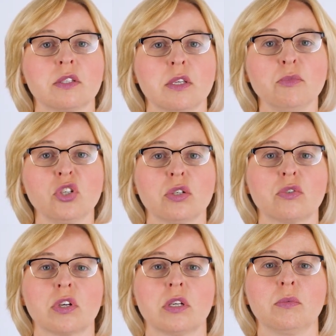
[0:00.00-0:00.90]
Some
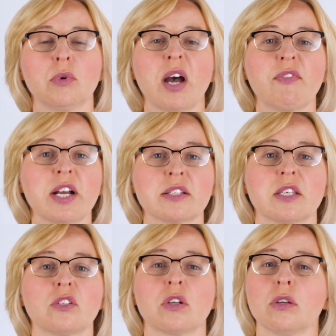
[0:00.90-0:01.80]
children will have
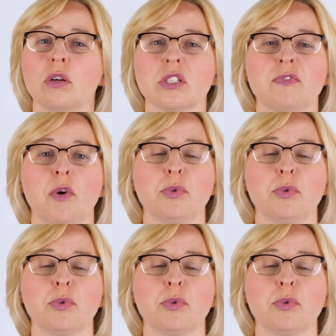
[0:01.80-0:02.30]
access to lots of